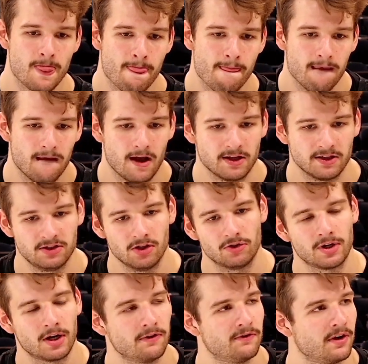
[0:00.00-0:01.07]
and still
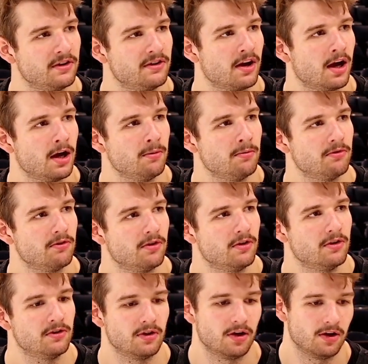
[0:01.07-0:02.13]
try to find times
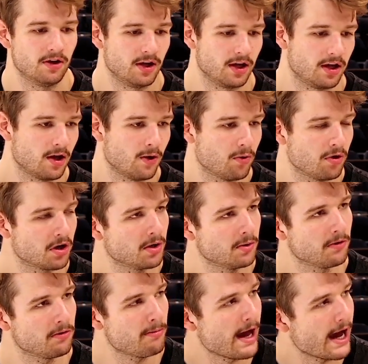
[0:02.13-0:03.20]
to like get working
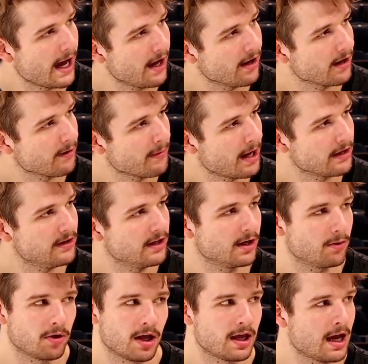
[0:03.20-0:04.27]
with Matt
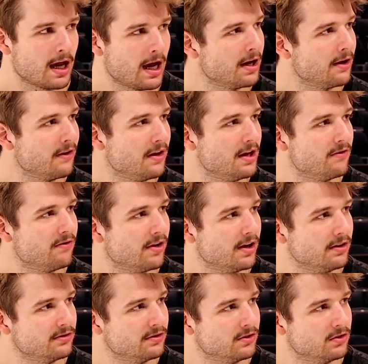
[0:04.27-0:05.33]
Dick when I can in the
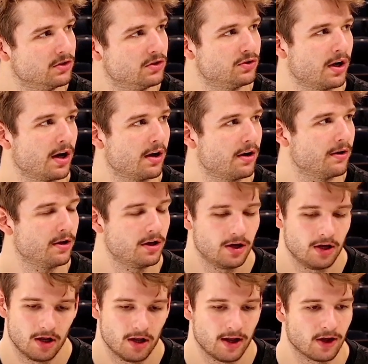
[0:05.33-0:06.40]
evenings and just try to
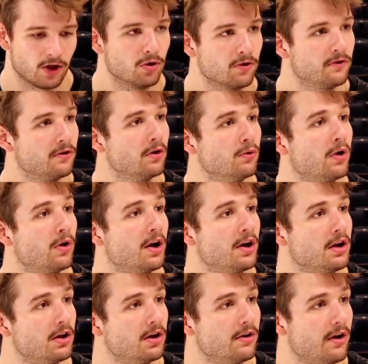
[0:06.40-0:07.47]
like go for a run
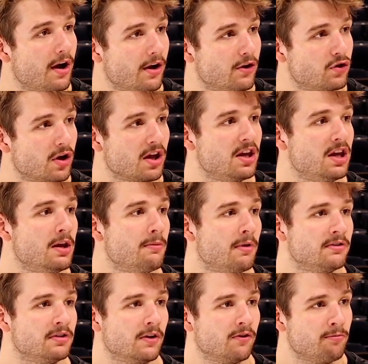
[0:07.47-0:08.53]
here or there to try to keep
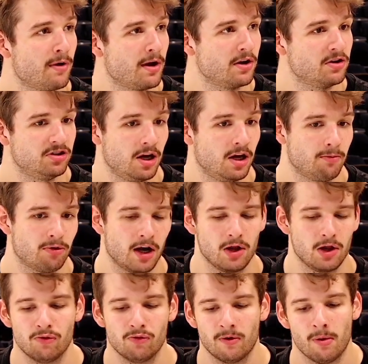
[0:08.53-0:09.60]
myself in better shape, right?
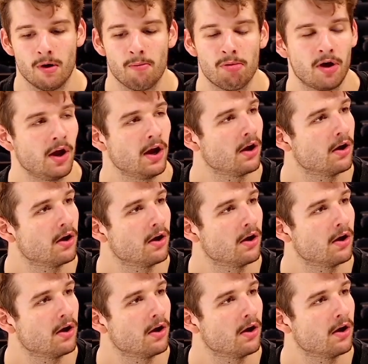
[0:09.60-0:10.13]
Even when I'm playing